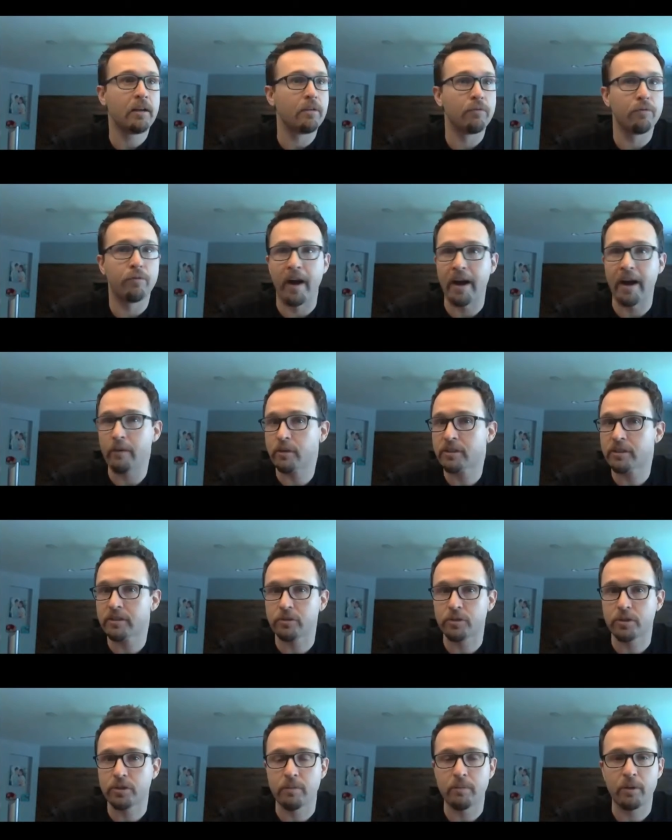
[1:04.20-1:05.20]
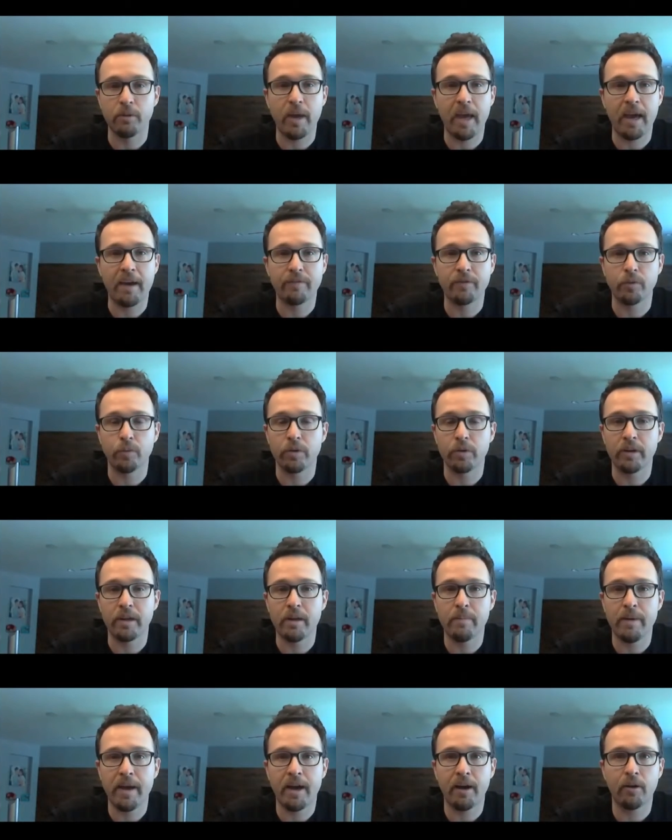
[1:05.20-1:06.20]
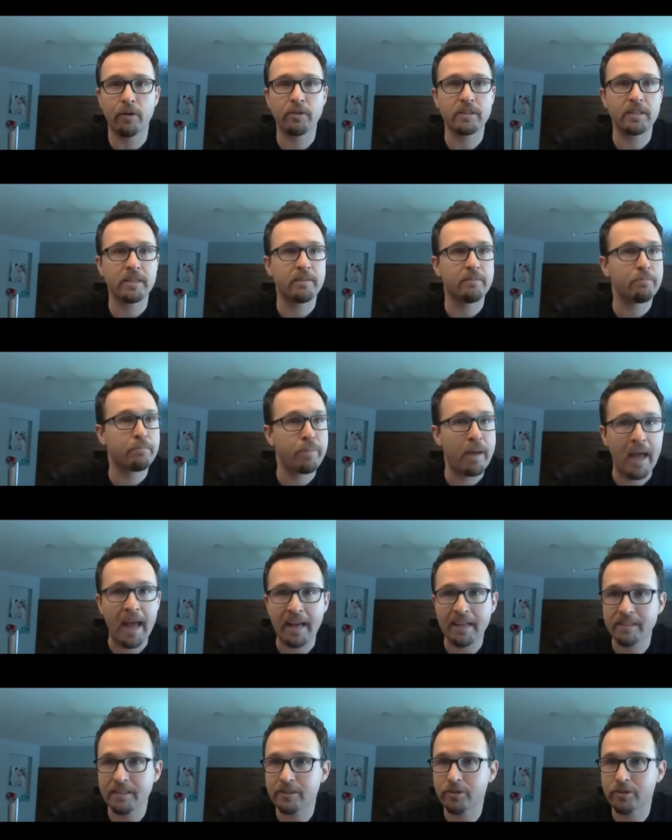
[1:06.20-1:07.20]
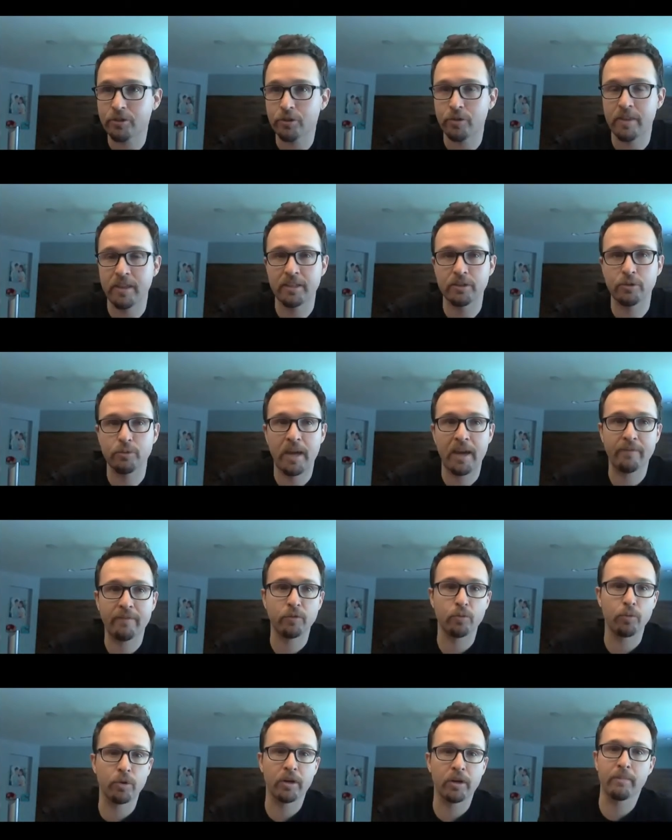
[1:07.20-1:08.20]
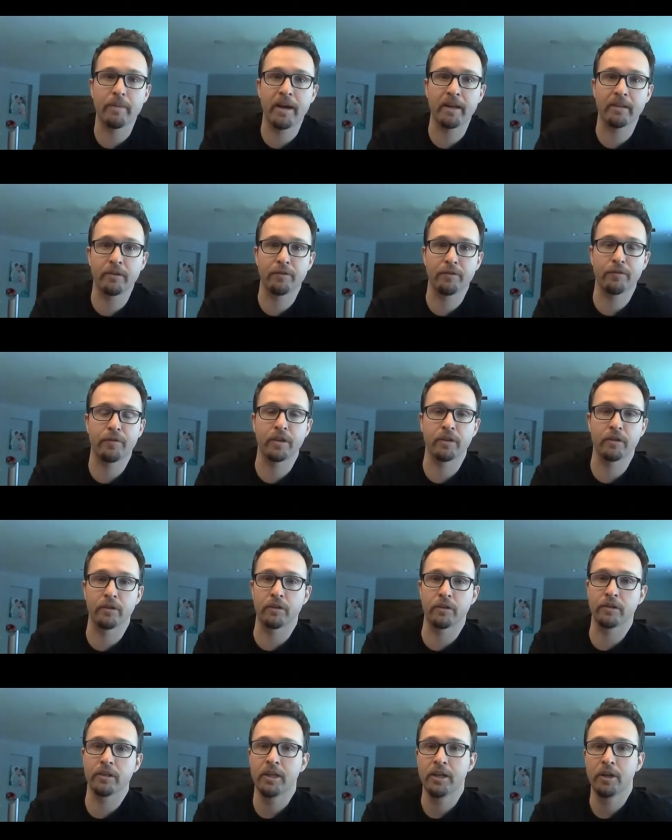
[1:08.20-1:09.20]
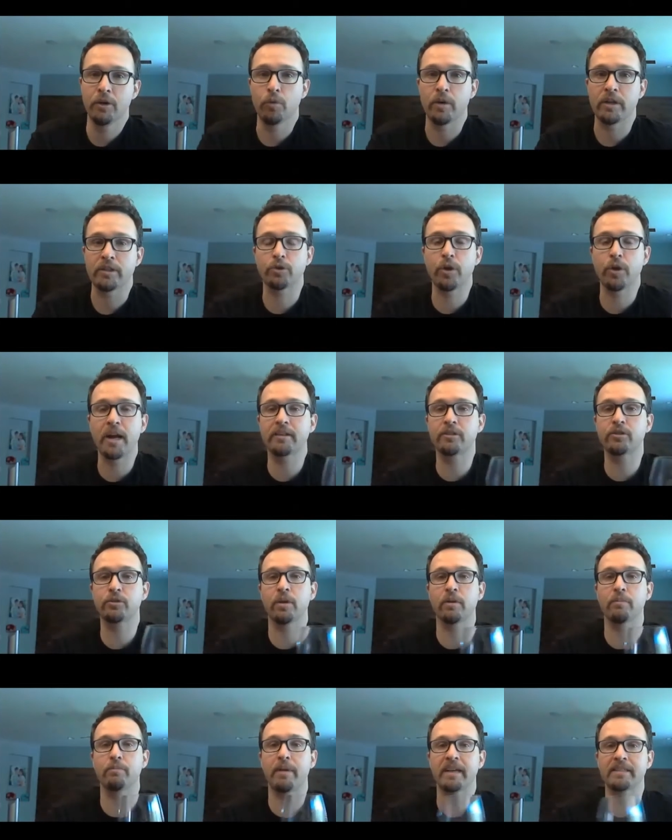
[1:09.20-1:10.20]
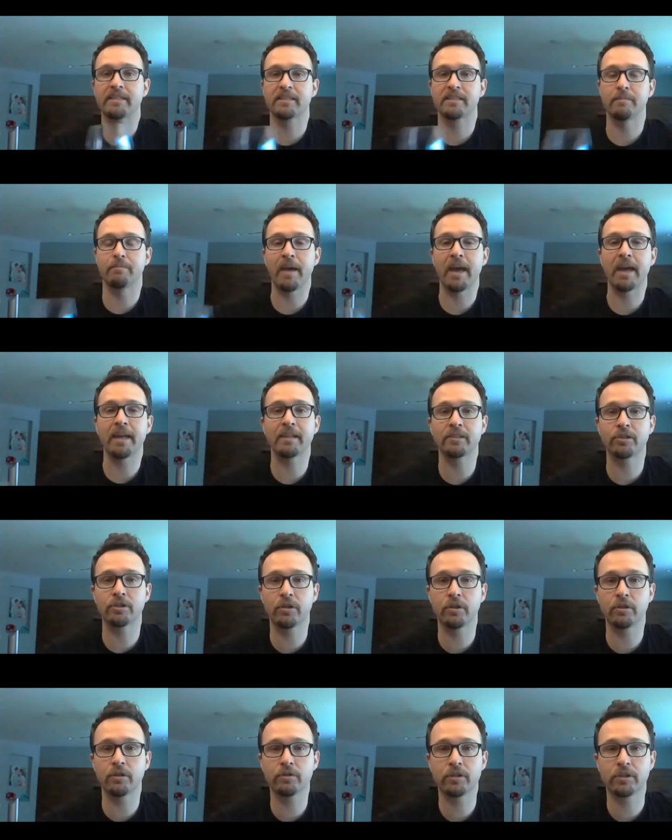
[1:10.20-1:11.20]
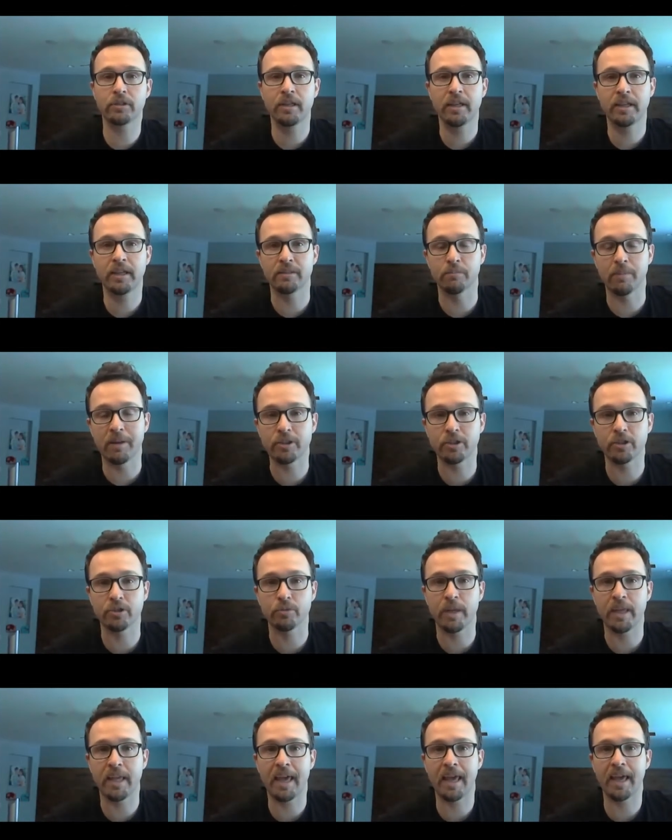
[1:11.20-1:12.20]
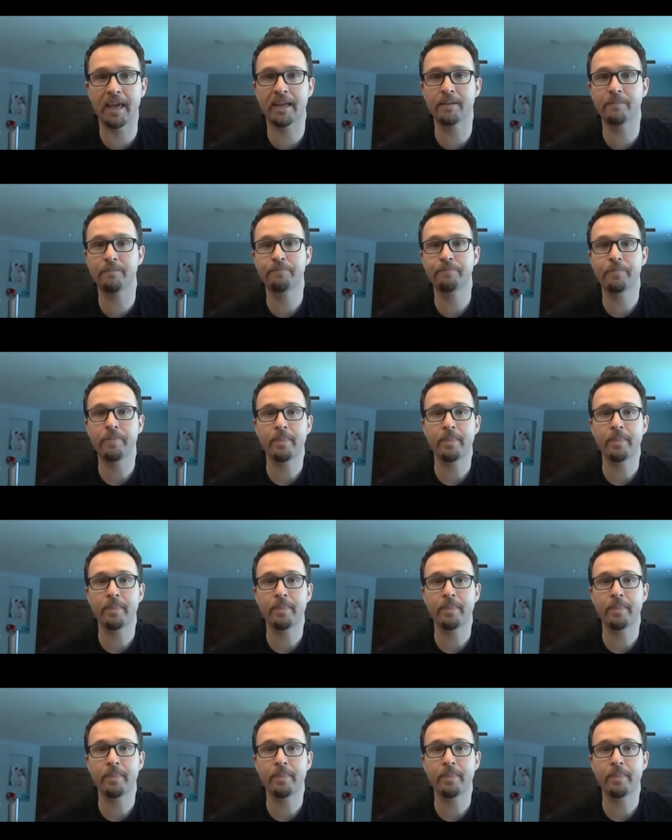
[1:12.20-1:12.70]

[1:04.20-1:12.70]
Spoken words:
viruses are something we have to worry about. Pests are things we have to worry about in the field. We try to do our best to manage those as much as we can.